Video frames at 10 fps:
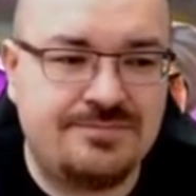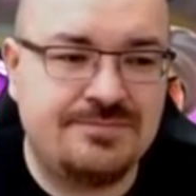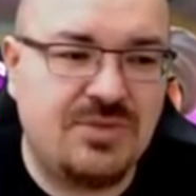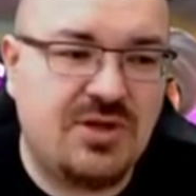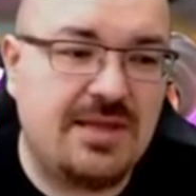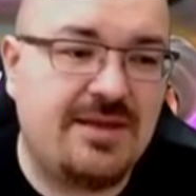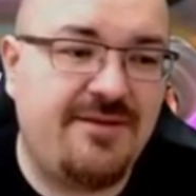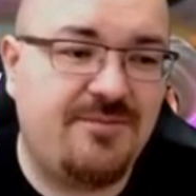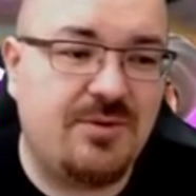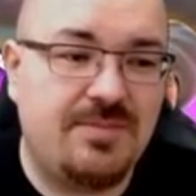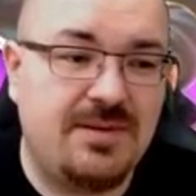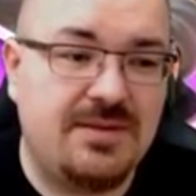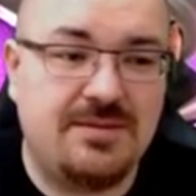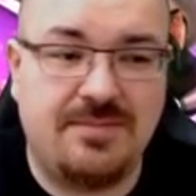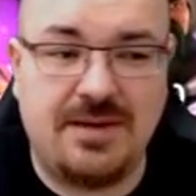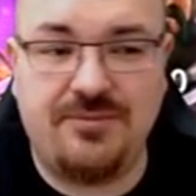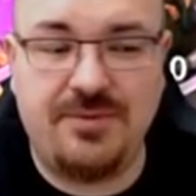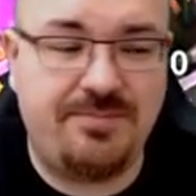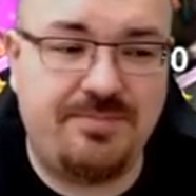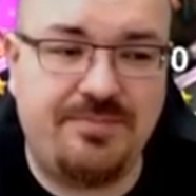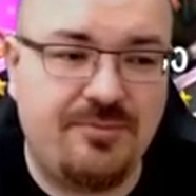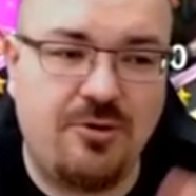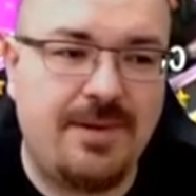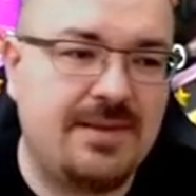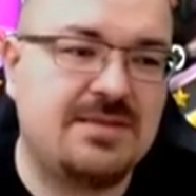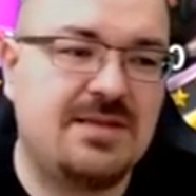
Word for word: you kinda have mobility, but with Commanders